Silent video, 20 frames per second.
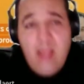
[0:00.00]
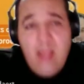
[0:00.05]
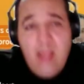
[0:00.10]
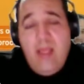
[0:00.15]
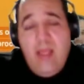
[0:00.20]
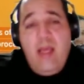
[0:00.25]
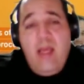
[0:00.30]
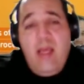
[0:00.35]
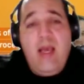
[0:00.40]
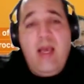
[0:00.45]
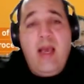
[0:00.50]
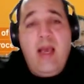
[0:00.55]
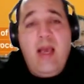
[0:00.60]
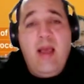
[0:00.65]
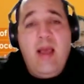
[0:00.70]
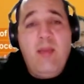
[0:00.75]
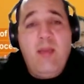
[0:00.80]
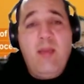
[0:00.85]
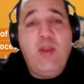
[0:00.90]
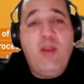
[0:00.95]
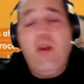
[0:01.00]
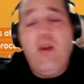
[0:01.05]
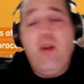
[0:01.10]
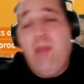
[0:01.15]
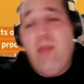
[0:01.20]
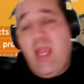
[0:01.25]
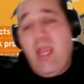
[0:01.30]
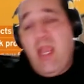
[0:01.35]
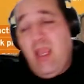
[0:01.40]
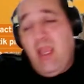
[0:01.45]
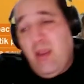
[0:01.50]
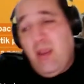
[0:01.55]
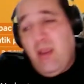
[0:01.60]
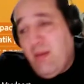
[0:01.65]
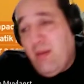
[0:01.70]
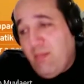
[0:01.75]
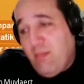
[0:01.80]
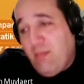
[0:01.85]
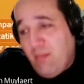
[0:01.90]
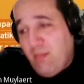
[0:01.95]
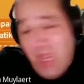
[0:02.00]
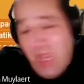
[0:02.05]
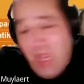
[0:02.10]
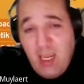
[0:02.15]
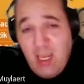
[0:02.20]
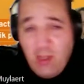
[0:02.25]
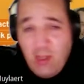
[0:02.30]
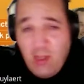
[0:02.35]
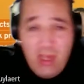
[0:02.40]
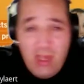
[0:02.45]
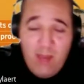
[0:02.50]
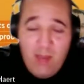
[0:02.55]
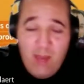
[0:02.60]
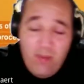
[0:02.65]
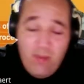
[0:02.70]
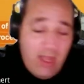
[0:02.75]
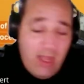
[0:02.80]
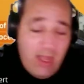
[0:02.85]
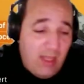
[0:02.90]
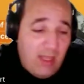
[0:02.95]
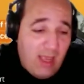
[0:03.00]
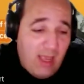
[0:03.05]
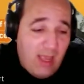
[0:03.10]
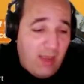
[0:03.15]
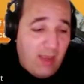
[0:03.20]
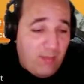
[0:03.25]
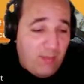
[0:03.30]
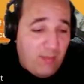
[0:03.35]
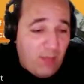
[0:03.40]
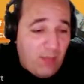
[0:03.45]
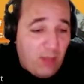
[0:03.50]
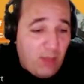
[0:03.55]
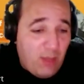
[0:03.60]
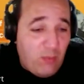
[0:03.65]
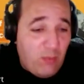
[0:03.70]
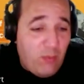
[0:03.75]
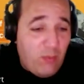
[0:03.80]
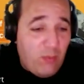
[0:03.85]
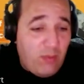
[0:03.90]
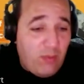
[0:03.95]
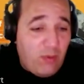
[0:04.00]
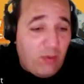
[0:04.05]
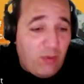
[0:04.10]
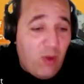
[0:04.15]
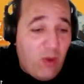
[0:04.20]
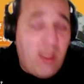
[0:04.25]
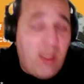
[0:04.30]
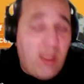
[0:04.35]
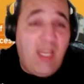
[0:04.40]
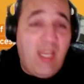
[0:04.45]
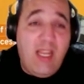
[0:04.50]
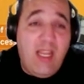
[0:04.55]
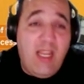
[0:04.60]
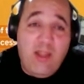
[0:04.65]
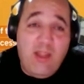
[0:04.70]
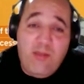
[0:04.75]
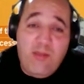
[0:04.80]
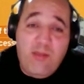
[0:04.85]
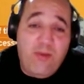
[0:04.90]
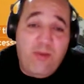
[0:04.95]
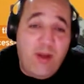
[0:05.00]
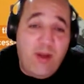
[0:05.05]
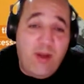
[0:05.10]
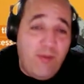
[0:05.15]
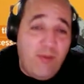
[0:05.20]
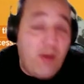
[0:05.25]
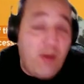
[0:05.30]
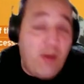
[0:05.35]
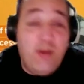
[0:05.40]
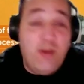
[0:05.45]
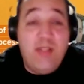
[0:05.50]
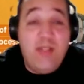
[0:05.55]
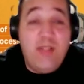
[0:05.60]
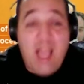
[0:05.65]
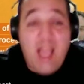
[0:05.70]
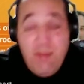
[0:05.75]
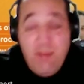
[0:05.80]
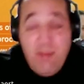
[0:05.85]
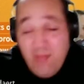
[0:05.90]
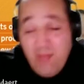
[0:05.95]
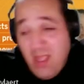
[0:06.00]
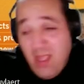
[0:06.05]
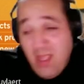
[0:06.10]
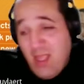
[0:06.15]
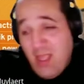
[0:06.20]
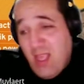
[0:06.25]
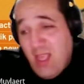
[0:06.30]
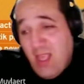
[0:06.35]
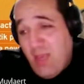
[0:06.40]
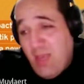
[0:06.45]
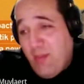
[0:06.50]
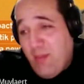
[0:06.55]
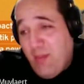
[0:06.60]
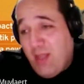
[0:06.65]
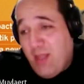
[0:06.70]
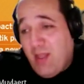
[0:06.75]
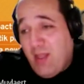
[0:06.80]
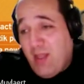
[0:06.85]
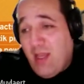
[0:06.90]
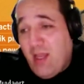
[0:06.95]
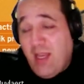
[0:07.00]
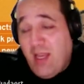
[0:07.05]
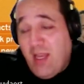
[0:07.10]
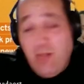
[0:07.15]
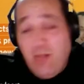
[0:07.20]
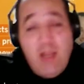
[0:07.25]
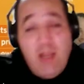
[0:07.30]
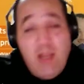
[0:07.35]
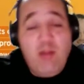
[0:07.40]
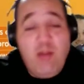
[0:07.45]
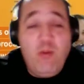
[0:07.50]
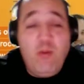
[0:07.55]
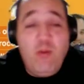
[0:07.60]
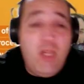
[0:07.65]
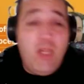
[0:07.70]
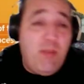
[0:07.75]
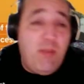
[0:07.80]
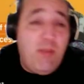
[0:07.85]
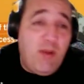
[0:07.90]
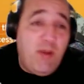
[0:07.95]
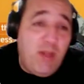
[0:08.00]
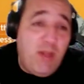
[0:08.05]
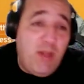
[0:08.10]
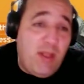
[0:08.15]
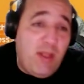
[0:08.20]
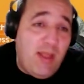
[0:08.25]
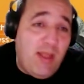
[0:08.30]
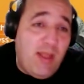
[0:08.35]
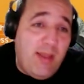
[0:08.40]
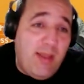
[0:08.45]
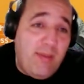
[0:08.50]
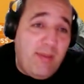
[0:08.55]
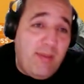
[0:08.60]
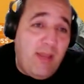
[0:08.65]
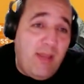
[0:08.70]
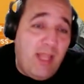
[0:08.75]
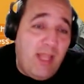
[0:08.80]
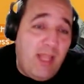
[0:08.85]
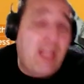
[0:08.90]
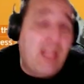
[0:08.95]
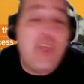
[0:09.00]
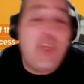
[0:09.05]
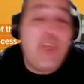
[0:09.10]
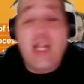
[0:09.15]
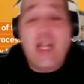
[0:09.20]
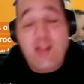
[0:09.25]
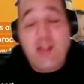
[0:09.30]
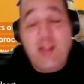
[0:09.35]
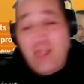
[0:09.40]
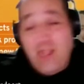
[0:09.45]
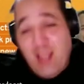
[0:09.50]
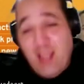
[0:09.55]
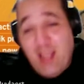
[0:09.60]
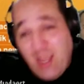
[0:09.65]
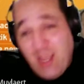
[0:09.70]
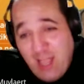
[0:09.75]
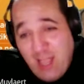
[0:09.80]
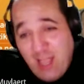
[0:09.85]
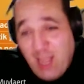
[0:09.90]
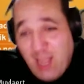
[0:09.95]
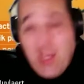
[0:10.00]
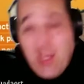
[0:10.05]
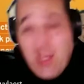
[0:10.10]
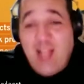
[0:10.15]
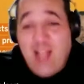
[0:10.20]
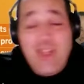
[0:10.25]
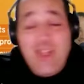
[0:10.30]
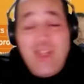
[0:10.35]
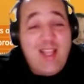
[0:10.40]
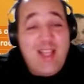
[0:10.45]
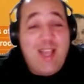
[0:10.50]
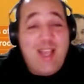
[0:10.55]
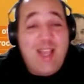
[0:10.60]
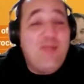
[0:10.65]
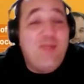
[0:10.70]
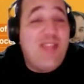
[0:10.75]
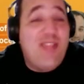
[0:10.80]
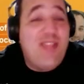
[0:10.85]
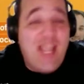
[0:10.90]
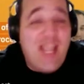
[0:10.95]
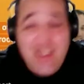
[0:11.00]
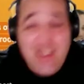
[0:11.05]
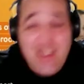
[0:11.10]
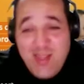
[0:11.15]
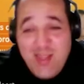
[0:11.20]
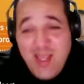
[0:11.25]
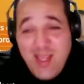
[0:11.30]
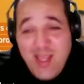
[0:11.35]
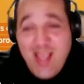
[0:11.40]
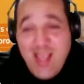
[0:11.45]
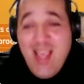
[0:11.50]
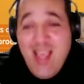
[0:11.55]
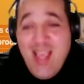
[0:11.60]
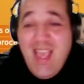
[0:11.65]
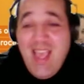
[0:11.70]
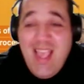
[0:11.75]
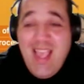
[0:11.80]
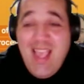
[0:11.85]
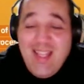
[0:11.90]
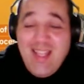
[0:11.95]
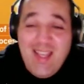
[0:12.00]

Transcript: I'm sorry, my English, I am not talking English for a very long time, but I try to do it because it's a challenge that I like challenge. I like to be challenged, and